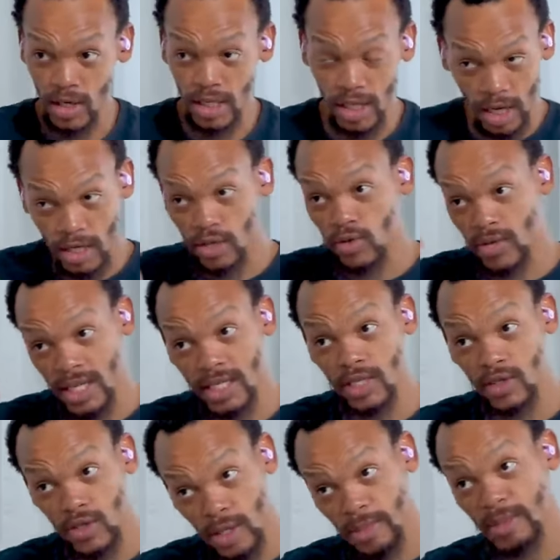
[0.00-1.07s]
You're starting to
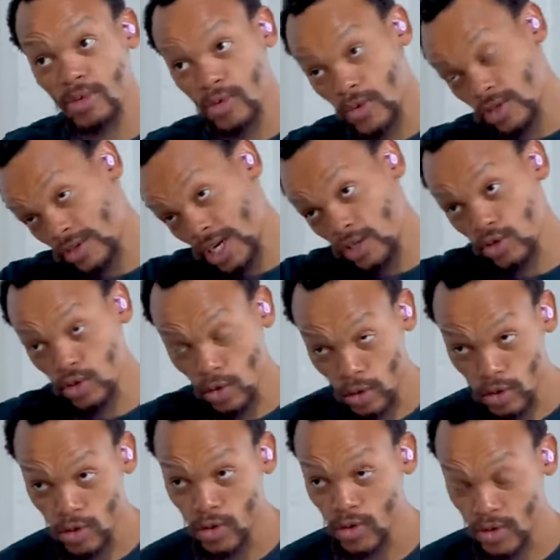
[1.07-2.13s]
listen to the people who are trying to
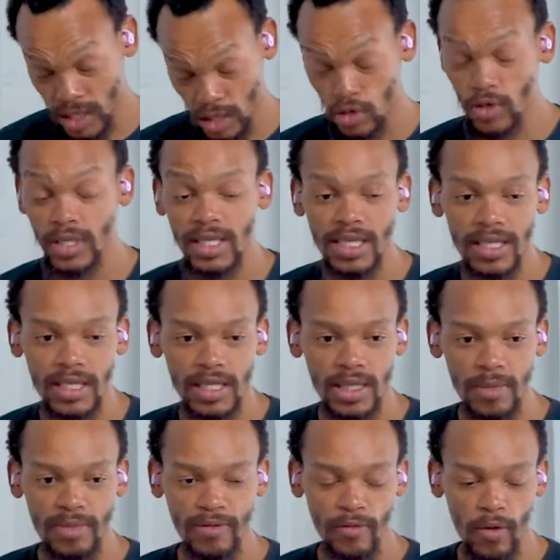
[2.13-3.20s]
talk to you into your
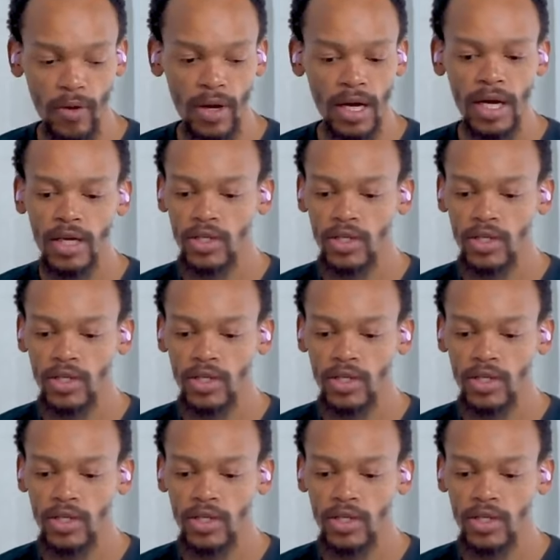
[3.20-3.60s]
senses before.